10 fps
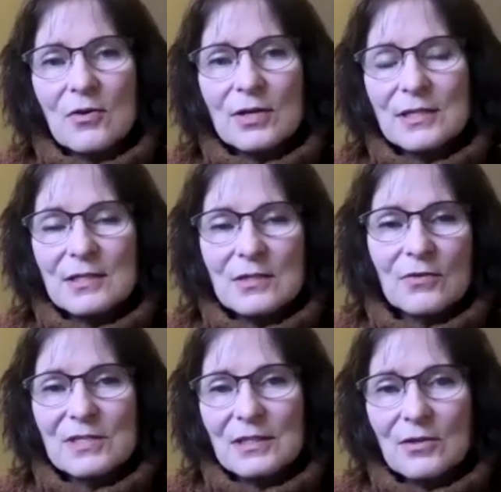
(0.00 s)
content's
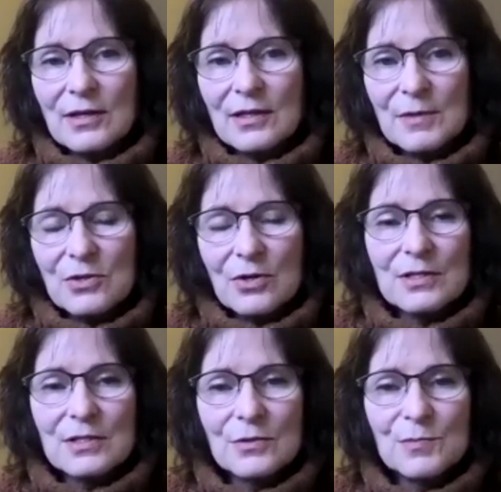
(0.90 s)
obviously not going to be targeted
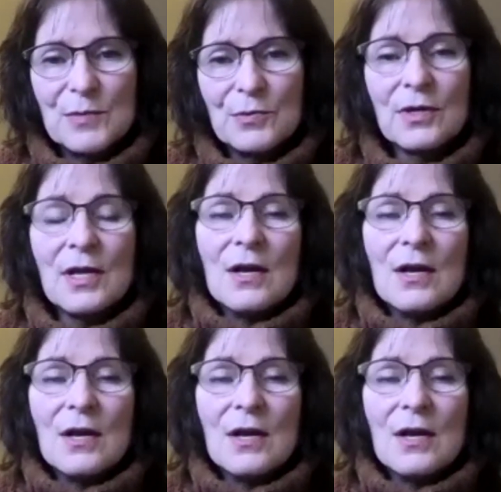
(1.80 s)
to those people.